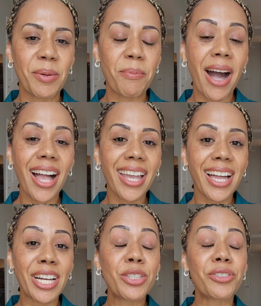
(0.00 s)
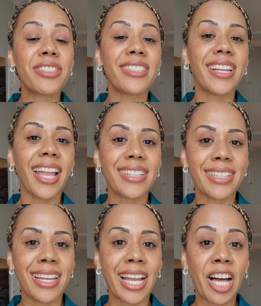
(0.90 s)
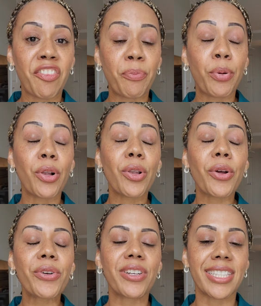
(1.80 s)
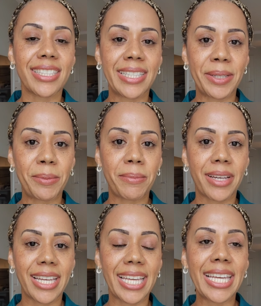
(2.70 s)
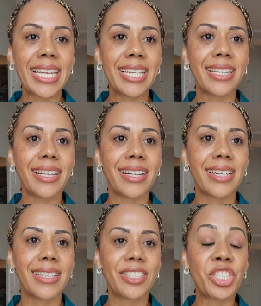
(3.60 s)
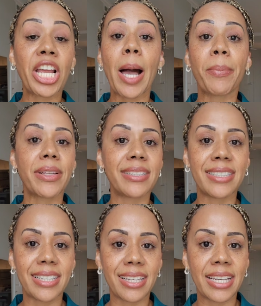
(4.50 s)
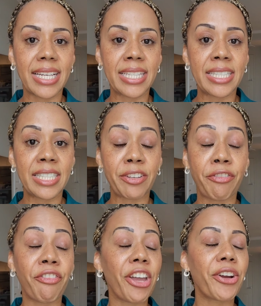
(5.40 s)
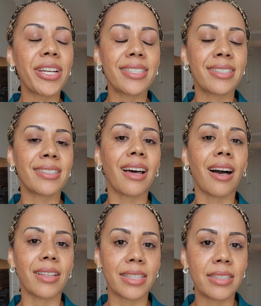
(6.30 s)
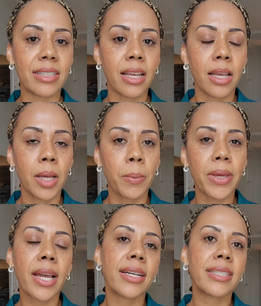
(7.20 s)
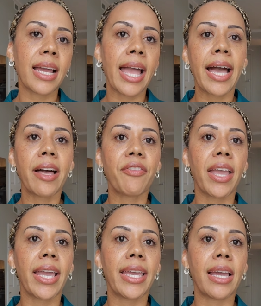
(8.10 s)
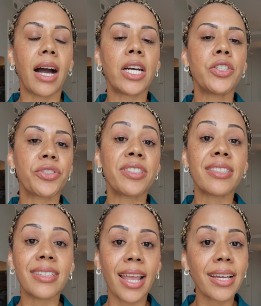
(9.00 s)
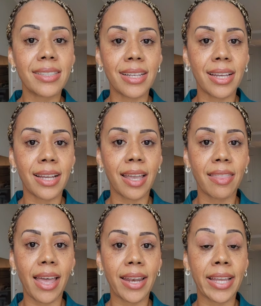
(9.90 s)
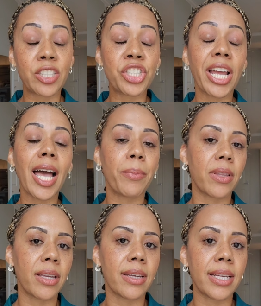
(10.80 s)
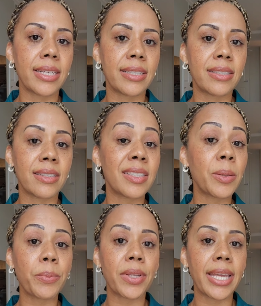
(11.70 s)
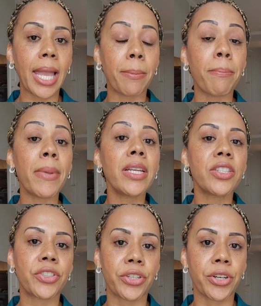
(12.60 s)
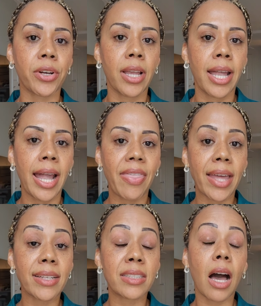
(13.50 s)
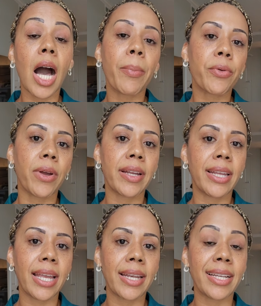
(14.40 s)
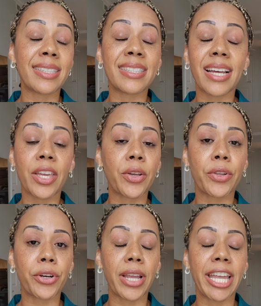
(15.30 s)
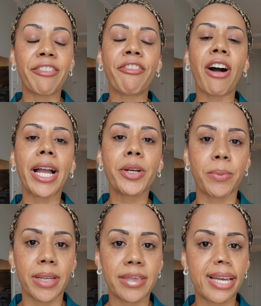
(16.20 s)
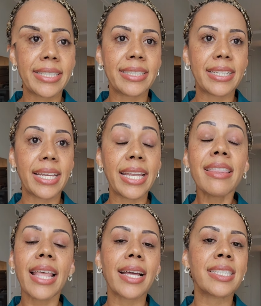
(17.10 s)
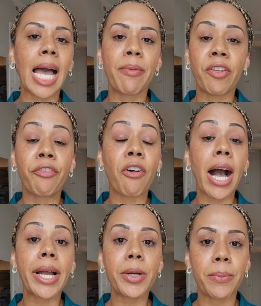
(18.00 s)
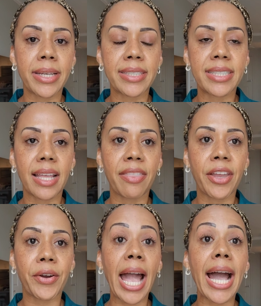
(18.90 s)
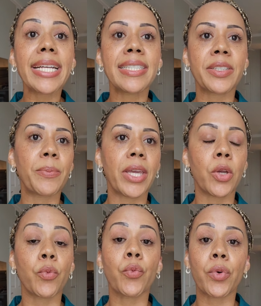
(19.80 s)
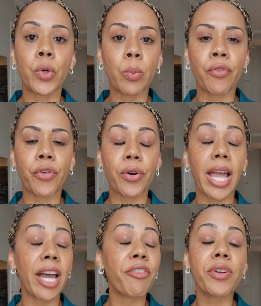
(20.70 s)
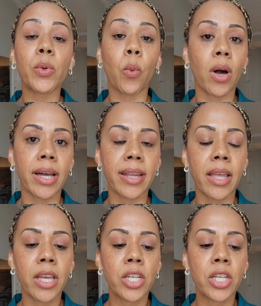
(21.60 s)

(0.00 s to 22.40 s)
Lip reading: My understanding of pluralism in chaplaincy is very solid because I have a understanding that a chaplain is simply a minister that is operating in a secular environment. And in that type of environment, there has to be room for everyone